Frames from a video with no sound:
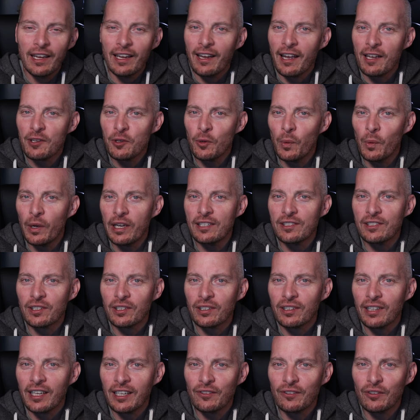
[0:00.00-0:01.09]
As always,
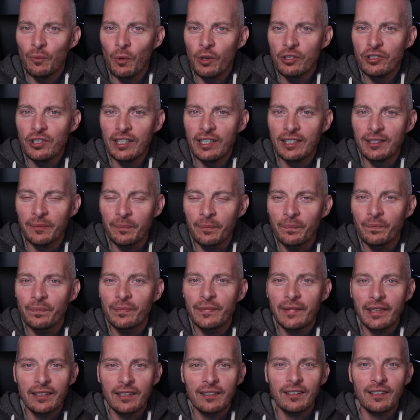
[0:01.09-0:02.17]
thanks for watching.
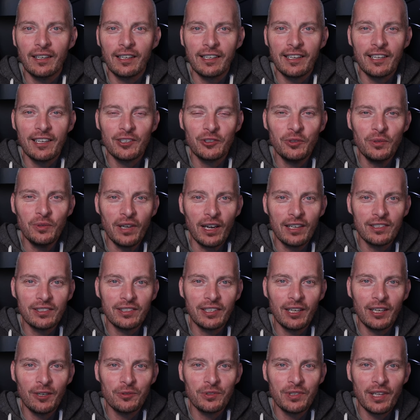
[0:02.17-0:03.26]
and I'll catch you guys and
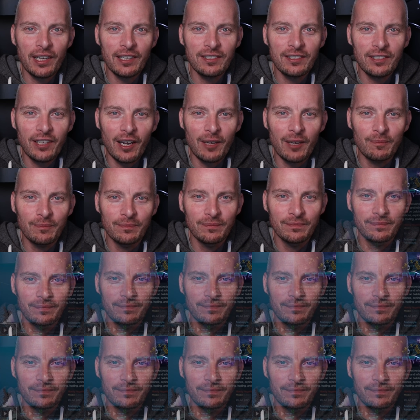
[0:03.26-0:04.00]
girls next time.